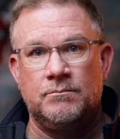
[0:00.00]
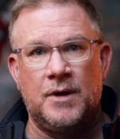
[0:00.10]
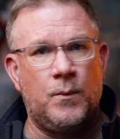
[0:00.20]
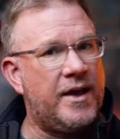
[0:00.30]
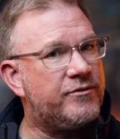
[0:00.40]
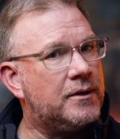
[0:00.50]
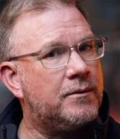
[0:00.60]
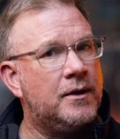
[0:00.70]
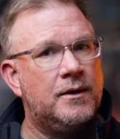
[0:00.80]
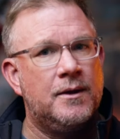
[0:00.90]
and we have
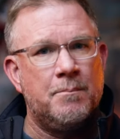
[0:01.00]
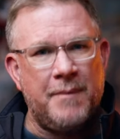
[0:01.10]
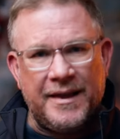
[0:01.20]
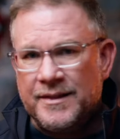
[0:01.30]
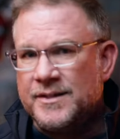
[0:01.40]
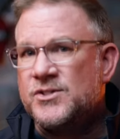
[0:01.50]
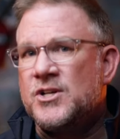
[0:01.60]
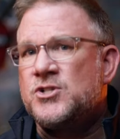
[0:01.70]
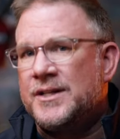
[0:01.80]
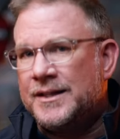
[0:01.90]
to make the
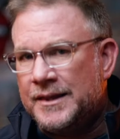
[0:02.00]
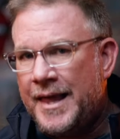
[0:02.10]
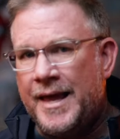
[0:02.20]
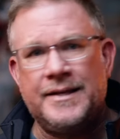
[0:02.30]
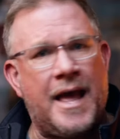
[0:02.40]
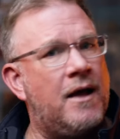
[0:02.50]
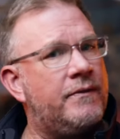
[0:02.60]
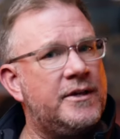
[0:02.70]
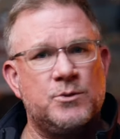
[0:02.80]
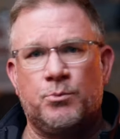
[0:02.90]
decision to lay
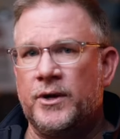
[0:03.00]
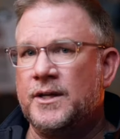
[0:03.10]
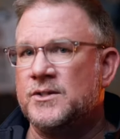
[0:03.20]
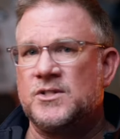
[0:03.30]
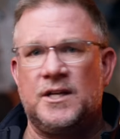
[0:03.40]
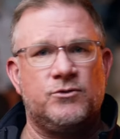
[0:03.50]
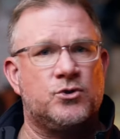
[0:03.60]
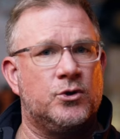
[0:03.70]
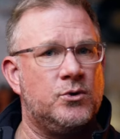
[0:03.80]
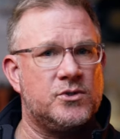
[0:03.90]
down these preconceived
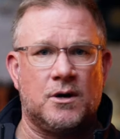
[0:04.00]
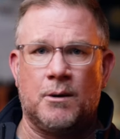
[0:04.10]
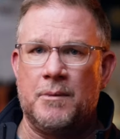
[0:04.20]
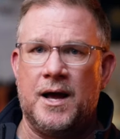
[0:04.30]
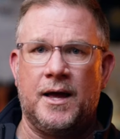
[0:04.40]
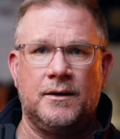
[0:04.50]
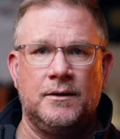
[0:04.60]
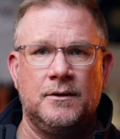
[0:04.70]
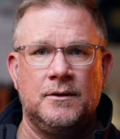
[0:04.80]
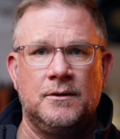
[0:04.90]
truths in our mind
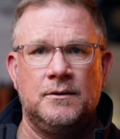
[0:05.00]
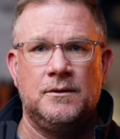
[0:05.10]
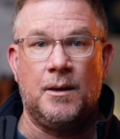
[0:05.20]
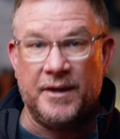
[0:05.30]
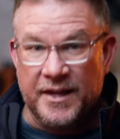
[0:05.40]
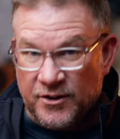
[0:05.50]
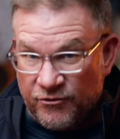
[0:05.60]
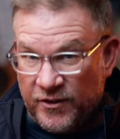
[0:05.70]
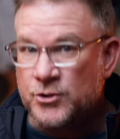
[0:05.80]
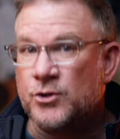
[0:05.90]
and begin to
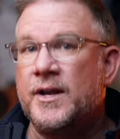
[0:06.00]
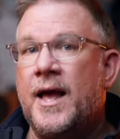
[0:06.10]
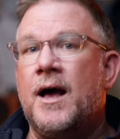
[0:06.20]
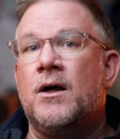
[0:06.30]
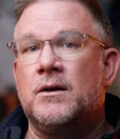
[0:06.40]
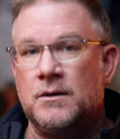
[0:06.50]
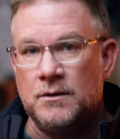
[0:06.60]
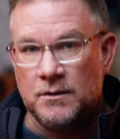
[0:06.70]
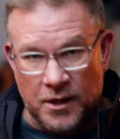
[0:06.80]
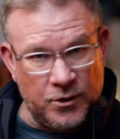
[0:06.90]
venture
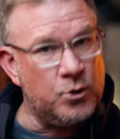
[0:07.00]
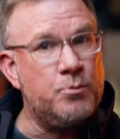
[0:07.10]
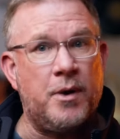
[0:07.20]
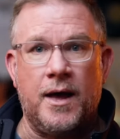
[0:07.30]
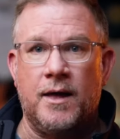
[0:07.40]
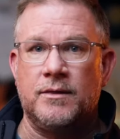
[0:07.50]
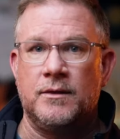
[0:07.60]
down a new path